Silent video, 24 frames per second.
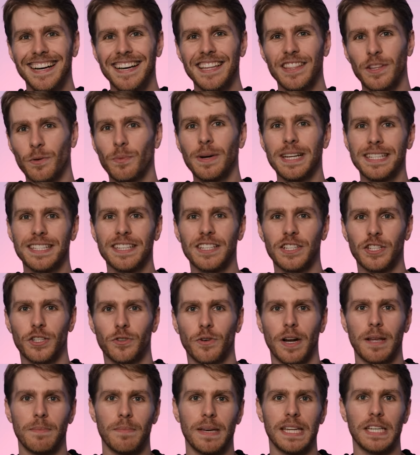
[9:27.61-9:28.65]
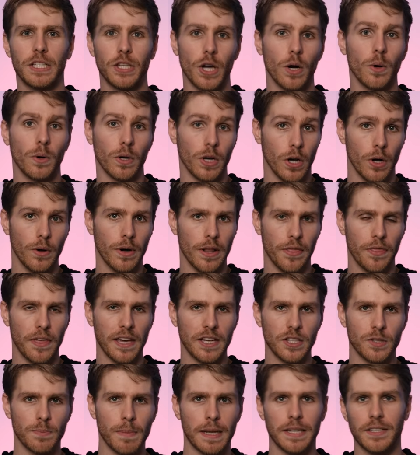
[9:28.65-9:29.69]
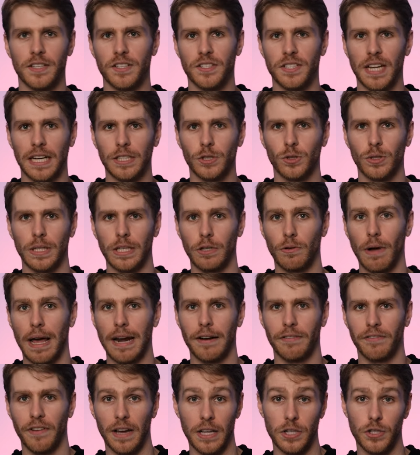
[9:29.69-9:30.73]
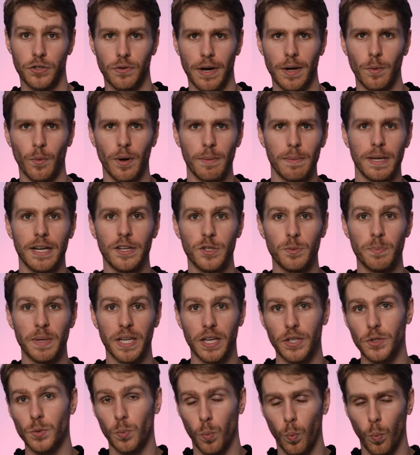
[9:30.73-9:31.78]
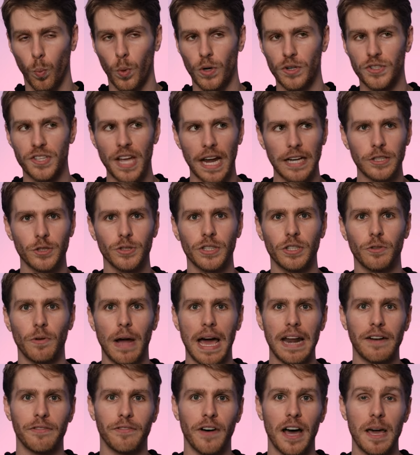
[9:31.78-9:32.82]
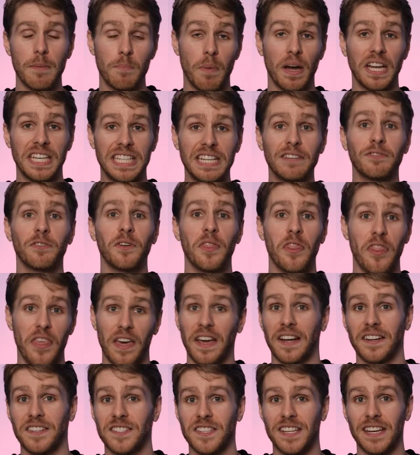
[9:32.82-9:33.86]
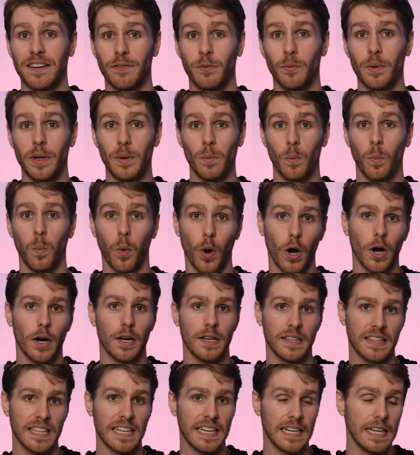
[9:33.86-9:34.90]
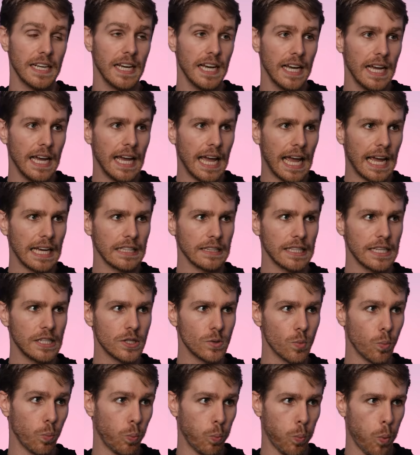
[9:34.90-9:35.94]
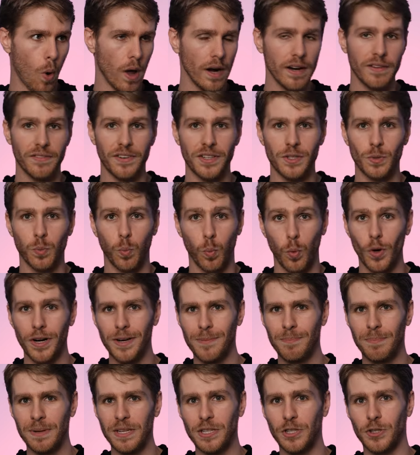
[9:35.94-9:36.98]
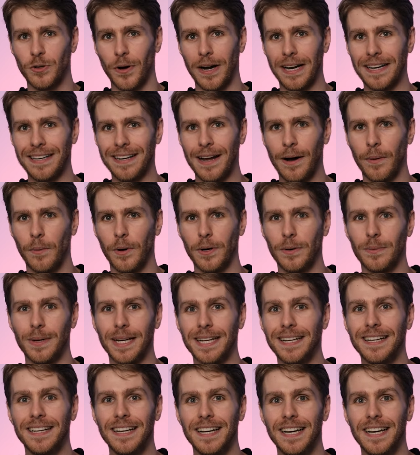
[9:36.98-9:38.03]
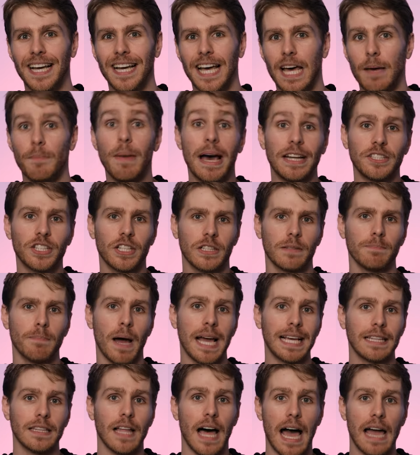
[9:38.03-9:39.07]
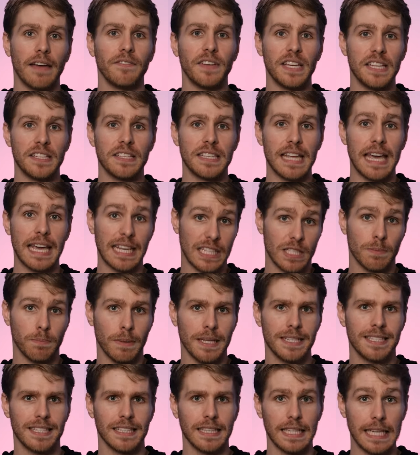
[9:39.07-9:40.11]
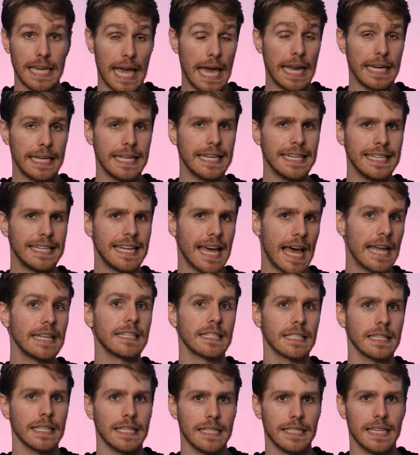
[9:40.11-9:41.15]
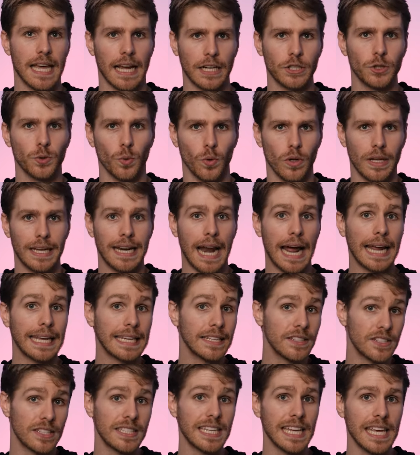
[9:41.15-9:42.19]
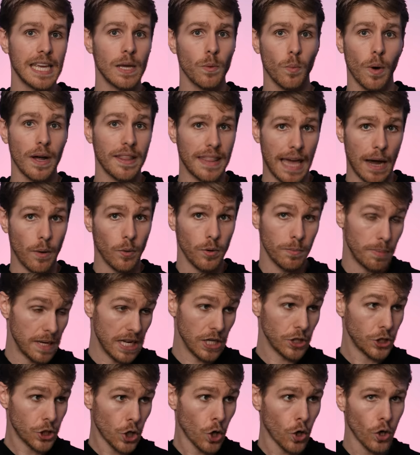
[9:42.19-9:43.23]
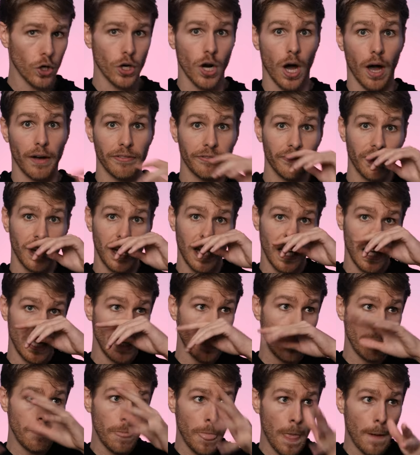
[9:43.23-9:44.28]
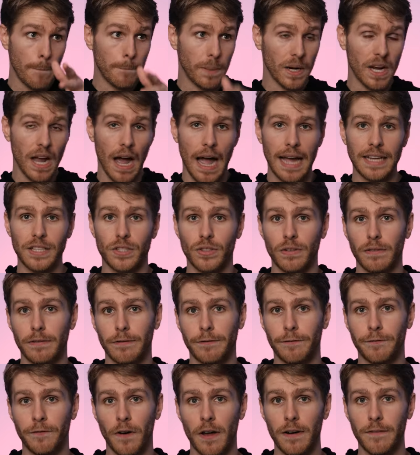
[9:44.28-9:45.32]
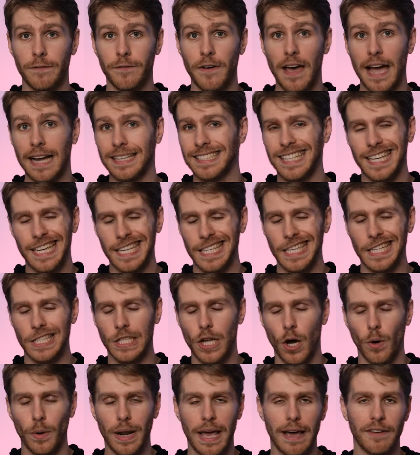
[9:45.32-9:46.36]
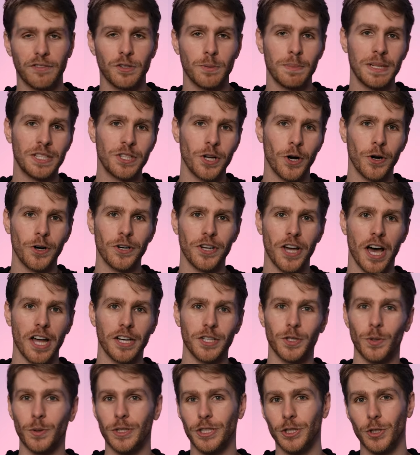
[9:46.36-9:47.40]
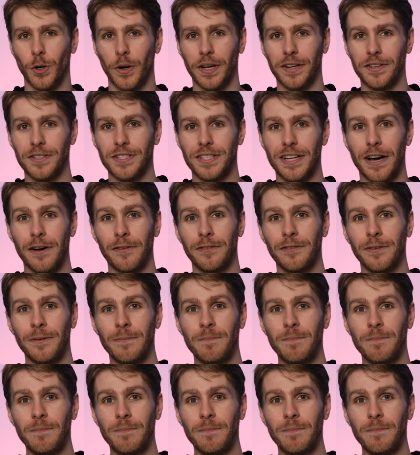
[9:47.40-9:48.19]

The reason straight men don't go to things meant to sexually gratify straight women is because we're sexually gratified by different things. And if we weren't, then at least one of us wouldn't be straight, now would we? Magic Mike Live is explicitly and intensely sexual, and I can see why that would be a turnoff. But guys, fun fact, you don't have to be turned on to enjoy yourself.